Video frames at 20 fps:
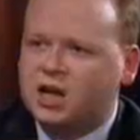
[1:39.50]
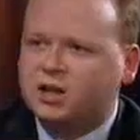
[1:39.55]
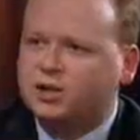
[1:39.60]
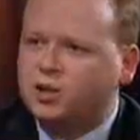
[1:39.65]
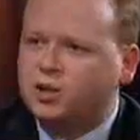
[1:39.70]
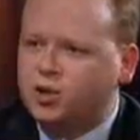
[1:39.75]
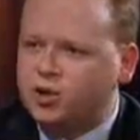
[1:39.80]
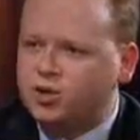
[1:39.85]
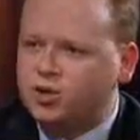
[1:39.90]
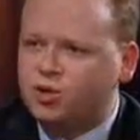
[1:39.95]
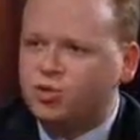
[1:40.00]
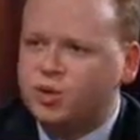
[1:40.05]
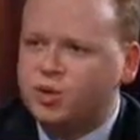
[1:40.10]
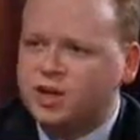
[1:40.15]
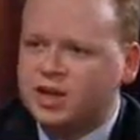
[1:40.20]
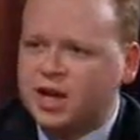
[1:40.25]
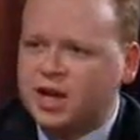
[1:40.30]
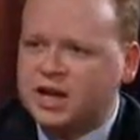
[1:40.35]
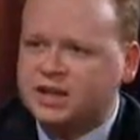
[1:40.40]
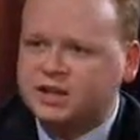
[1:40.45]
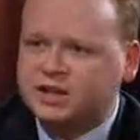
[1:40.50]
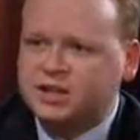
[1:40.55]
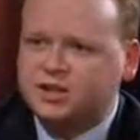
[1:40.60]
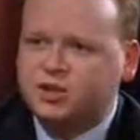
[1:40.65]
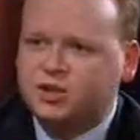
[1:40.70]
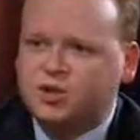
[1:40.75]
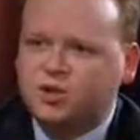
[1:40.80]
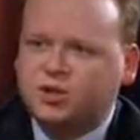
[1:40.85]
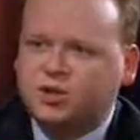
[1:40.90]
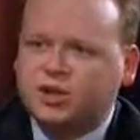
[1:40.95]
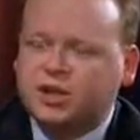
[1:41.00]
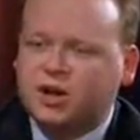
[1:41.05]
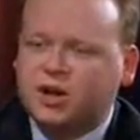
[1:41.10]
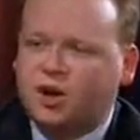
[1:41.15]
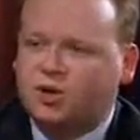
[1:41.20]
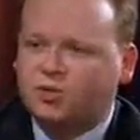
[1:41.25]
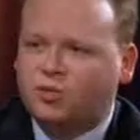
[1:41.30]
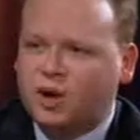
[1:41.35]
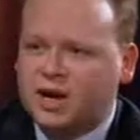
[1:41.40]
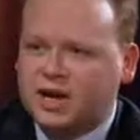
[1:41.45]
learned or realized internally
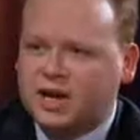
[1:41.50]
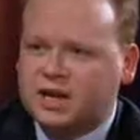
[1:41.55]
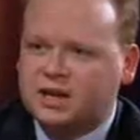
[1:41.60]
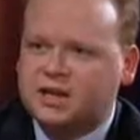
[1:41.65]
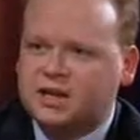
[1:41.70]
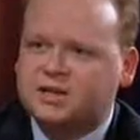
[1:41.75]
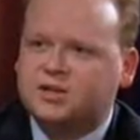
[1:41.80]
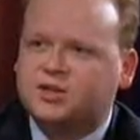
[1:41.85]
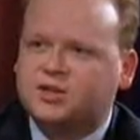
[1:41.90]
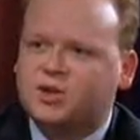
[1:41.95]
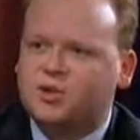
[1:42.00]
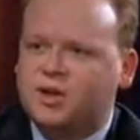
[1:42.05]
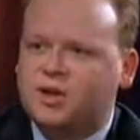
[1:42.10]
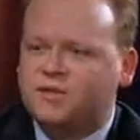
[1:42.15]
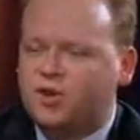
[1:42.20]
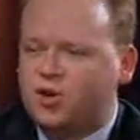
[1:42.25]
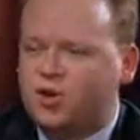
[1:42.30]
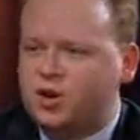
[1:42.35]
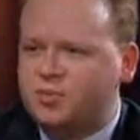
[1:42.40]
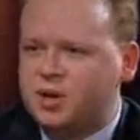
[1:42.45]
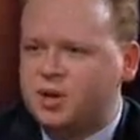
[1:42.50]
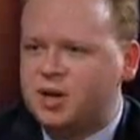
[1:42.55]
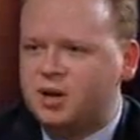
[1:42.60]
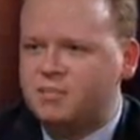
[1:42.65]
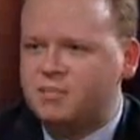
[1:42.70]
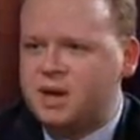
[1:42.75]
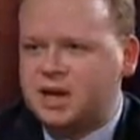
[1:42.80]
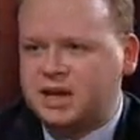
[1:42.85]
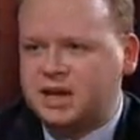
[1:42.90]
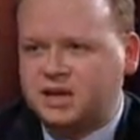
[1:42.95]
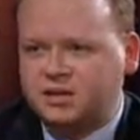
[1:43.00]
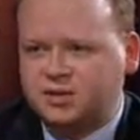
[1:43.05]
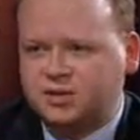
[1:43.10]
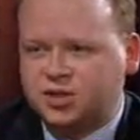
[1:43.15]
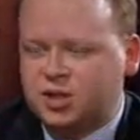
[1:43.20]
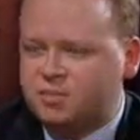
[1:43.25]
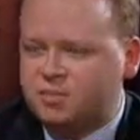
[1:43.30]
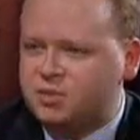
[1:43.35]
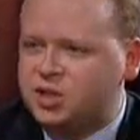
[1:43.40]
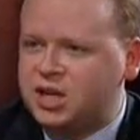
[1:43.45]
already. And so they've already begun making
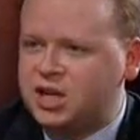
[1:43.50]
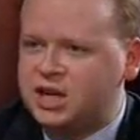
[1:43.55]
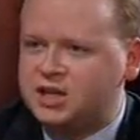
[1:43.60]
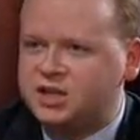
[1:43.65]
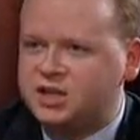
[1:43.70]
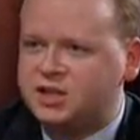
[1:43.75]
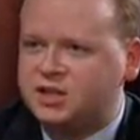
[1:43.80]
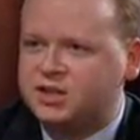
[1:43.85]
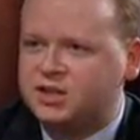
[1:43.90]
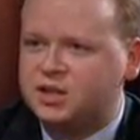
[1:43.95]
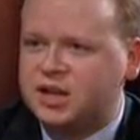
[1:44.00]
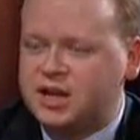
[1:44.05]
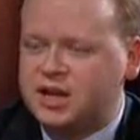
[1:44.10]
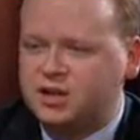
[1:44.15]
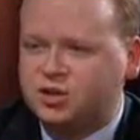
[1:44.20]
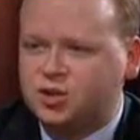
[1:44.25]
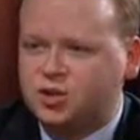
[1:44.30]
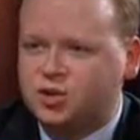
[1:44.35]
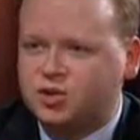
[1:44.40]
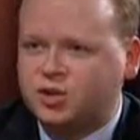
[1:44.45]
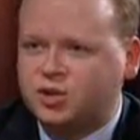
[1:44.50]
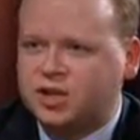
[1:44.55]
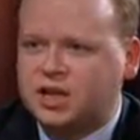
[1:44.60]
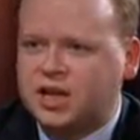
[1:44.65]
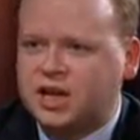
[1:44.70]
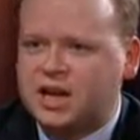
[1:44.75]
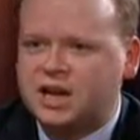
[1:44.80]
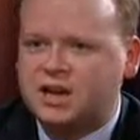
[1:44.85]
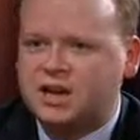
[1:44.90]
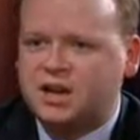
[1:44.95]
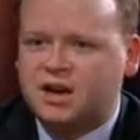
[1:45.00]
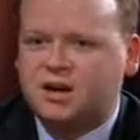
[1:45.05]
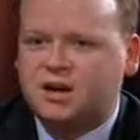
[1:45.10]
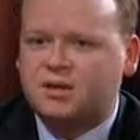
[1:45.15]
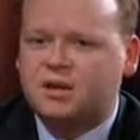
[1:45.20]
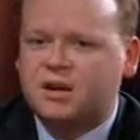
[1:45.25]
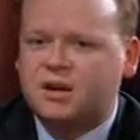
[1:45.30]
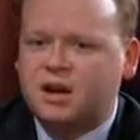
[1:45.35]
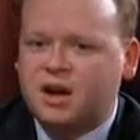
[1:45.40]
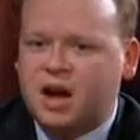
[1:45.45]
some changes internally, and
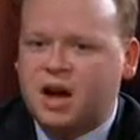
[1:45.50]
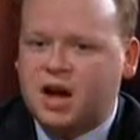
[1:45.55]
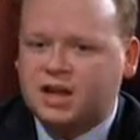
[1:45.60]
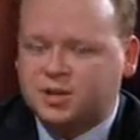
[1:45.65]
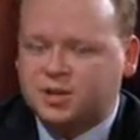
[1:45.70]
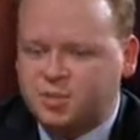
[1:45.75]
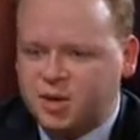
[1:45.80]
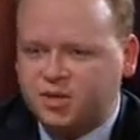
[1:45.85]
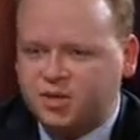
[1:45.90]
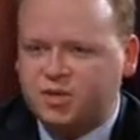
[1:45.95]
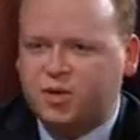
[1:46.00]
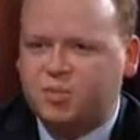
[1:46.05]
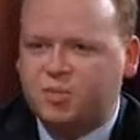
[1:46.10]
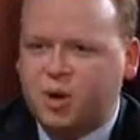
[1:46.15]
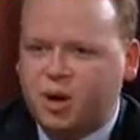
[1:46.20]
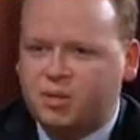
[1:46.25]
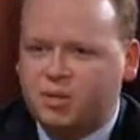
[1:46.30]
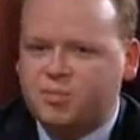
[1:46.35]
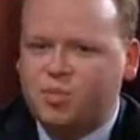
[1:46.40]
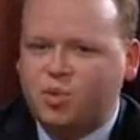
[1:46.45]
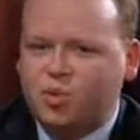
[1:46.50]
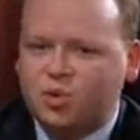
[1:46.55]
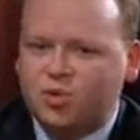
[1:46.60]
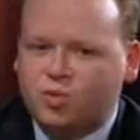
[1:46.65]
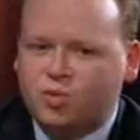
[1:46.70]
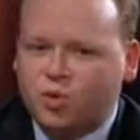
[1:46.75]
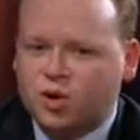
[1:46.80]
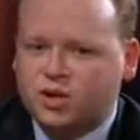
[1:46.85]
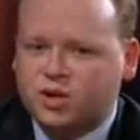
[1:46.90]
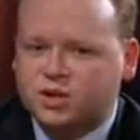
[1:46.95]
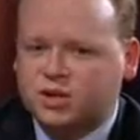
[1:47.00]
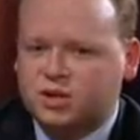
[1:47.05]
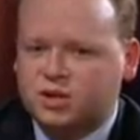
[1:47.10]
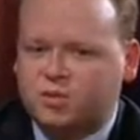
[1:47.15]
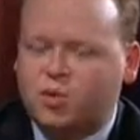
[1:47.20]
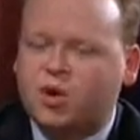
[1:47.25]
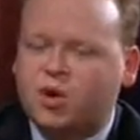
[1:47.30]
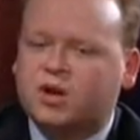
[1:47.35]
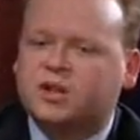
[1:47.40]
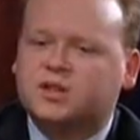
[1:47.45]
I expect there are probably more in the
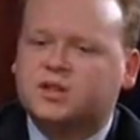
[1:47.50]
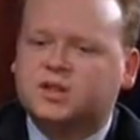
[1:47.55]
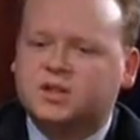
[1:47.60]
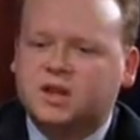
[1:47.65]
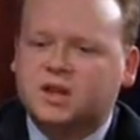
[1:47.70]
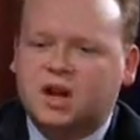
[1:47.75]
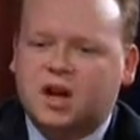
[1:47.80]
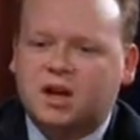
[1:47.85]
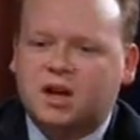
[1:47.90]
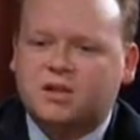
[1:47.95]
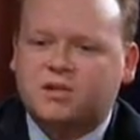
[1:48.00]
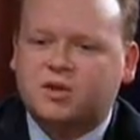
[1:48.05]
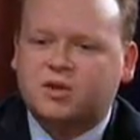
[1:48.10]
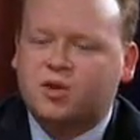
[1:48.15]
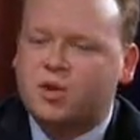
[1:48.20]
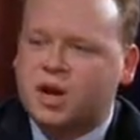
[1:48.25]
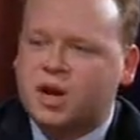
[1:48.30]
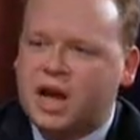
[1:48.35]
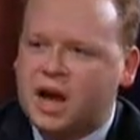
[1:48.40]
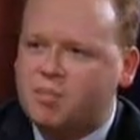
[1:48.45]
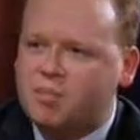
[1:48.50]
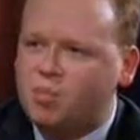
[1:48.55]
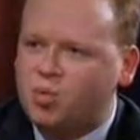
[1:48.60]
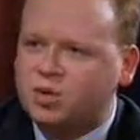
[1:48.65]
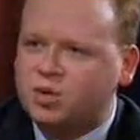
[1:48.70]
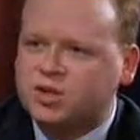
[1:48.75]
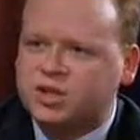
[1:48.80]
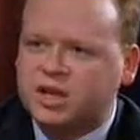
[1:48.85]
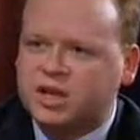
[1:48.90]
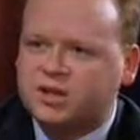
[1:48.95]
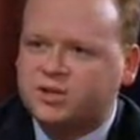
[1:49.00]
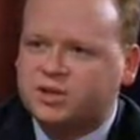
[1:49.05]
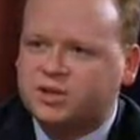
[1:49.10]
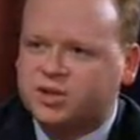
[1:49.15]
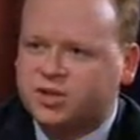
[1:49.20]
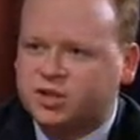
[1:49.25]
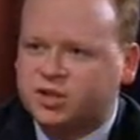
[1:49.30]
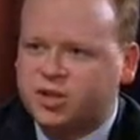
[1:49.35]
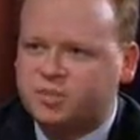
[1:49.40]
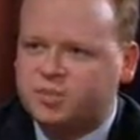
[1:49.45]
works. They're going to add more
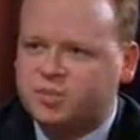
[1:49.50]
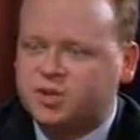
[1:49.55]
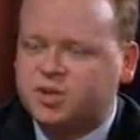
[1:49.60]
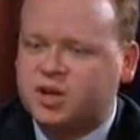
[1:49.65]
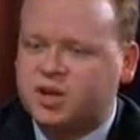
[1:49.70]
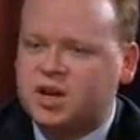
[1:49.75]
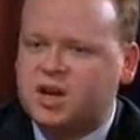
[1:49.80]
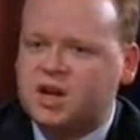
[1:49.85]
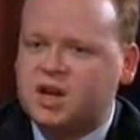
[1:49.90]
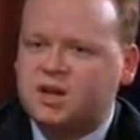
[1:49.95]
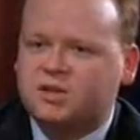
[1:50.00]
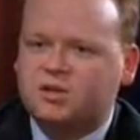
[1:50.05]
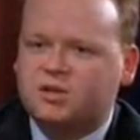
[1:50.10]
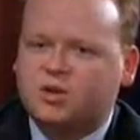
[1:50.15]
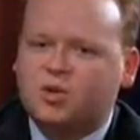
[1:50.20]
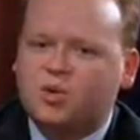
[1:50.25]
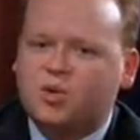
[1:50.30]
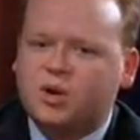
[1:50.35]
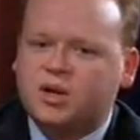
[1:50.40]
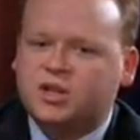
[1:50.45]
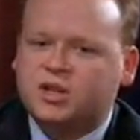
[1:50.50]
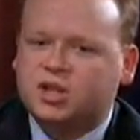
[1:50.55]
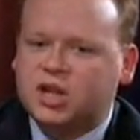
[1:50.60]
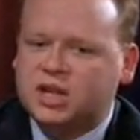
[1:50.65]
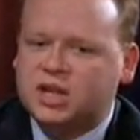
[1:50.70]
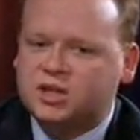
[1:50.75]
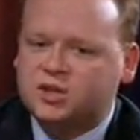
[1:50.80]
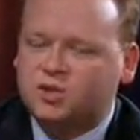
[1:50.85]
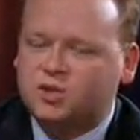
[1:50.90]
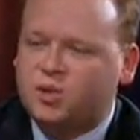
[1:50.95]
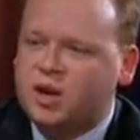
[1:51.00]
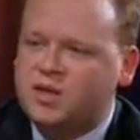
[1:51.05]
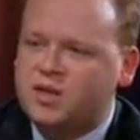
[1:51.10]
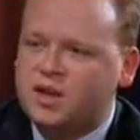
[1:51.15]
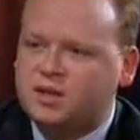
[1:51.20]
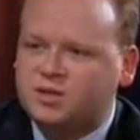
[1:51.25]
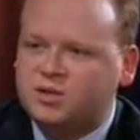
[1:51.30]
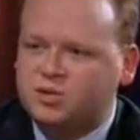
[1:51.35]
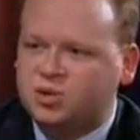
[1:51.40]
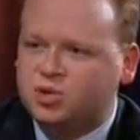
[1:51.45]
sailors to ships. They're going to change the way
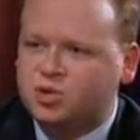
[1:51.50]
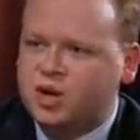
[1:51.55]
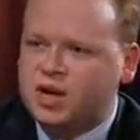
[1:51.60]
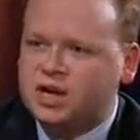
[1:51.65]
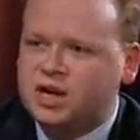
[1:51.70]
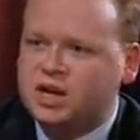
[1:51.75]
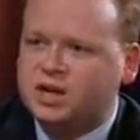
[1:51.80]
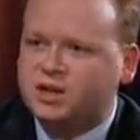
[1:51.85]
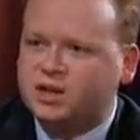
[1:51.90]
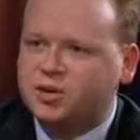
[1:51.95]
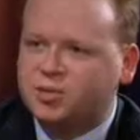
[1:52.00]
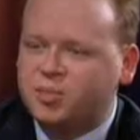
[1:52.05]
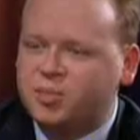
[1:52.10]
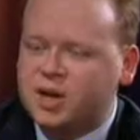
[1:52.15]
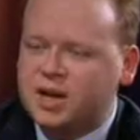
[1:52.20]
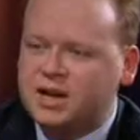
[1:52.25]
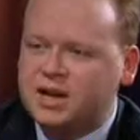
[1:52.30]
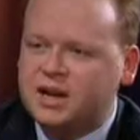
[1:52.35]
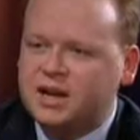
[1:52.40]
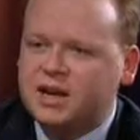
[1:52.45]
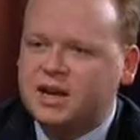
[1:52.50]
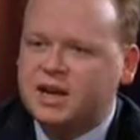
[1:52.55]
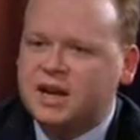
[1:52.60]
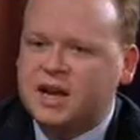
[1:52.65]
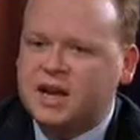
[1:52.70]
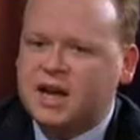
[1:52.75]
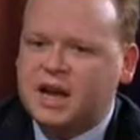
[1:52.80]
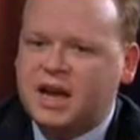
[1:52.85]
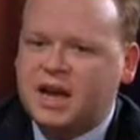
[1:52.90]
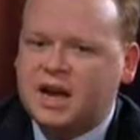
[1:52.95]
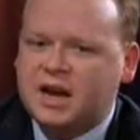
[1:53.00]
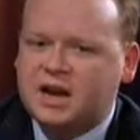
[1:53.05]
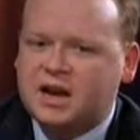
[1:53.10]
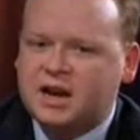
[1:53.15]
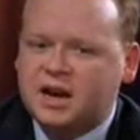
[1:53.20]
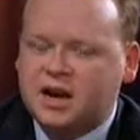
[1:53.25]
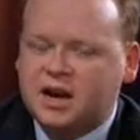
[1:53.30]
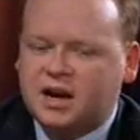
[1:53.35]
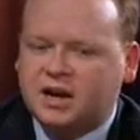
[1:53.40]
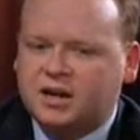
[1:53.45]
they do training a little bit,
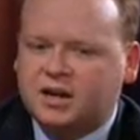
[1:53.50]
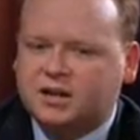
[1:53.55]
and